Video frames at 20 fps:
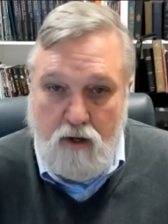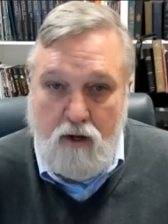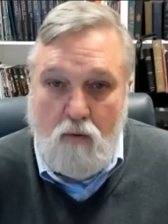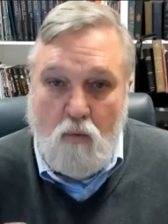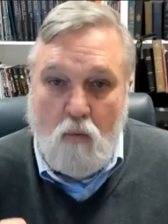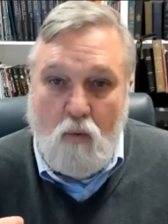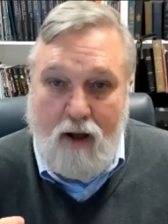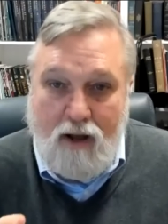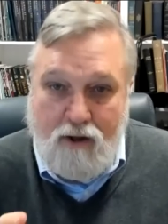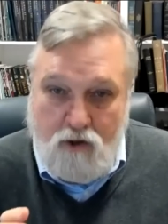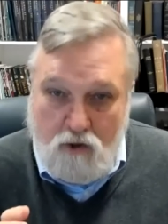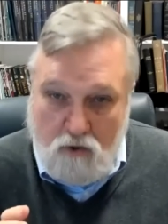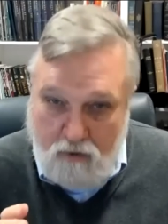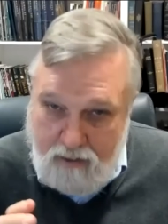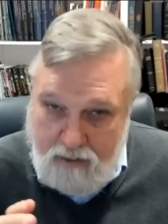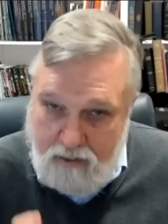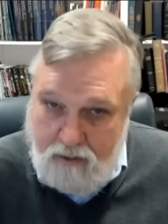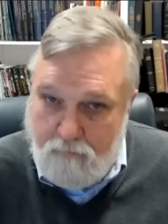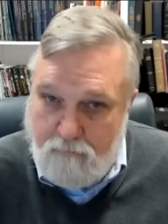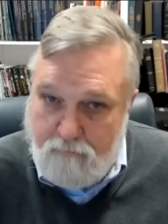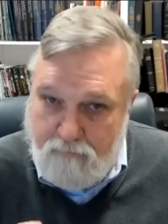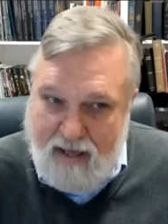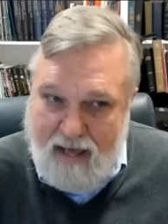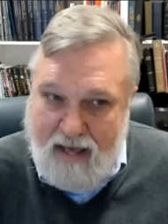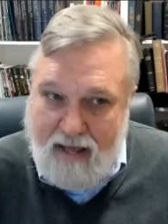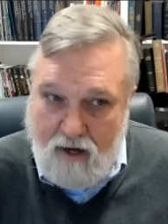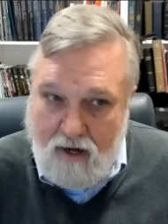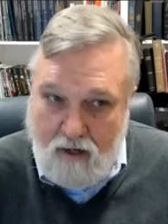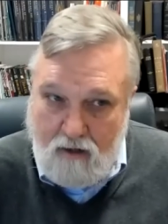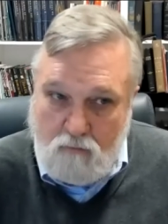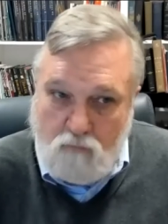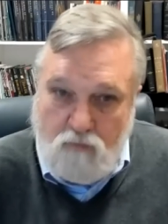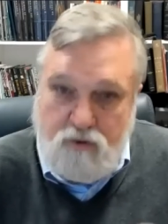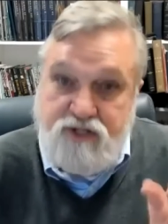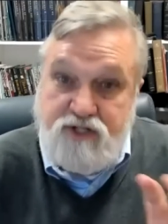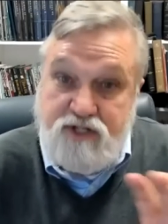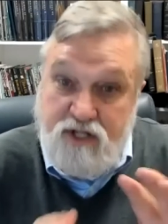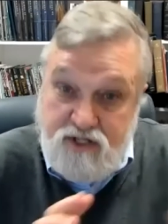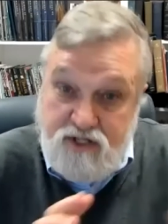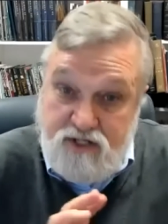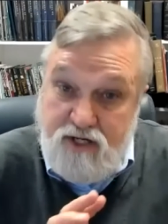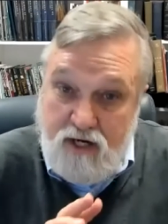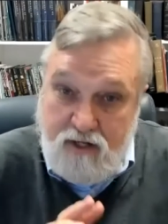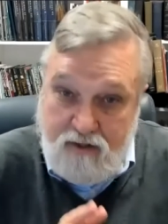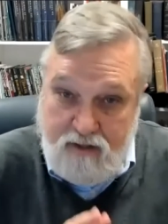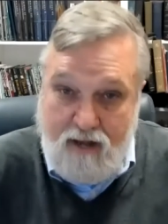while you're in a battle, resisting